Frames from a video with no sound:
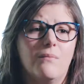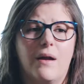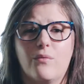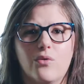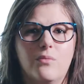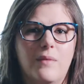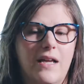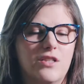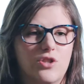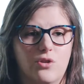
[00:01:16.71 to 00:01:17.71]
My
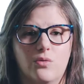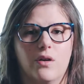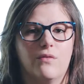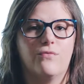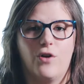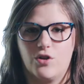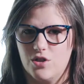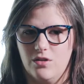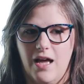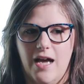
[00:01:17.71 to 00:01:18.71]
roommates, who were
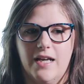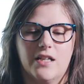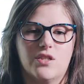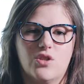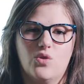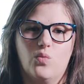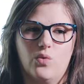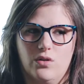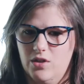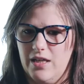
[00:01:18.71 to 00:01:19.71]
functional addicts,
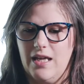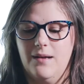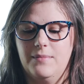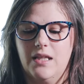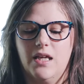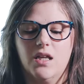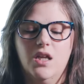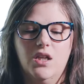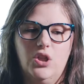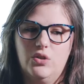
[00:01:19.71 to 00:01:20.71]
were looking at me like,
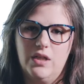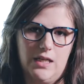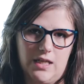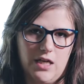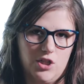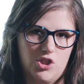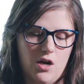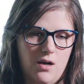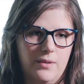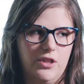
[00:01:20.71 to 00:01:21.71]
you need to get a
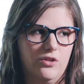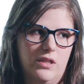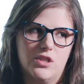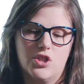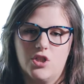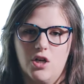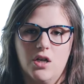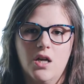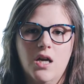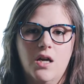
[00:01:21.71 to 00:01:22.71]
job and you need to
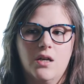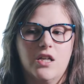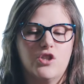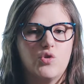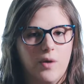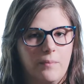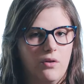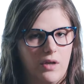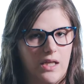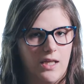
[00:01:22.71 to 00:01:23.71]
start
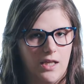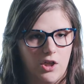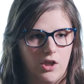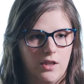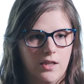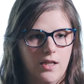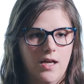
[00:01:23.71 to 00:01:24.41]
contributing here.